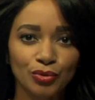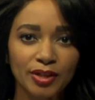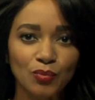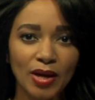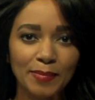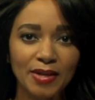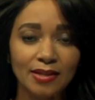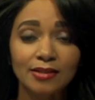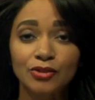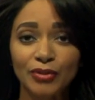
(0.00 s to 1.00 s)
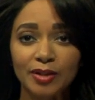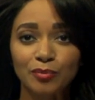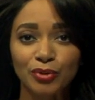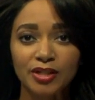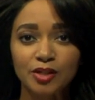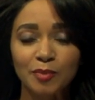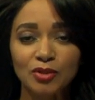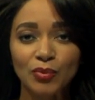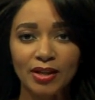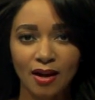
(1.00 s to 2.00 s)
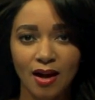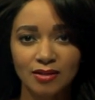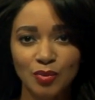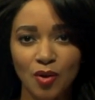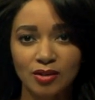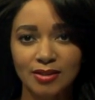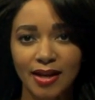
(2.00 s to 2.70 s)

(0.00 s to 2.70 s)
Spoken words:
Greenway pedestrian bridge between Cotswold